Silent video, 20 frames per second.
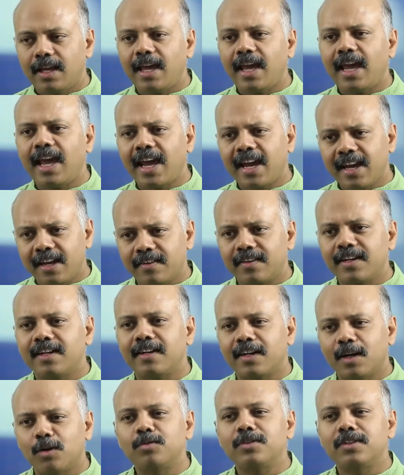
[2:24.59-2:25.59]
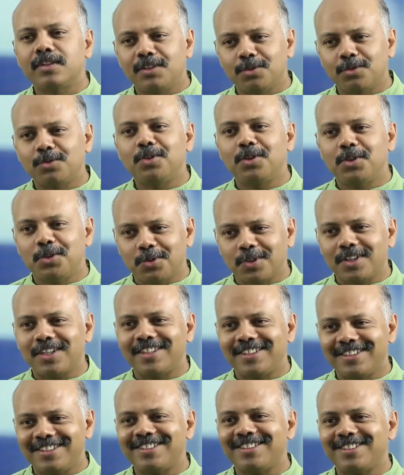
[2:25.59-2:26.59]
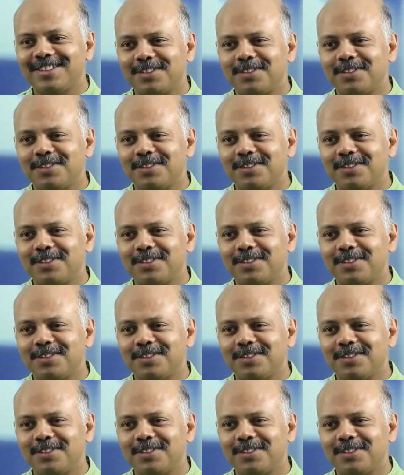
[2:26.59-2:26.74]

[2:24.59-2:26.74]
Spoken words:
air around a good yoga teacher.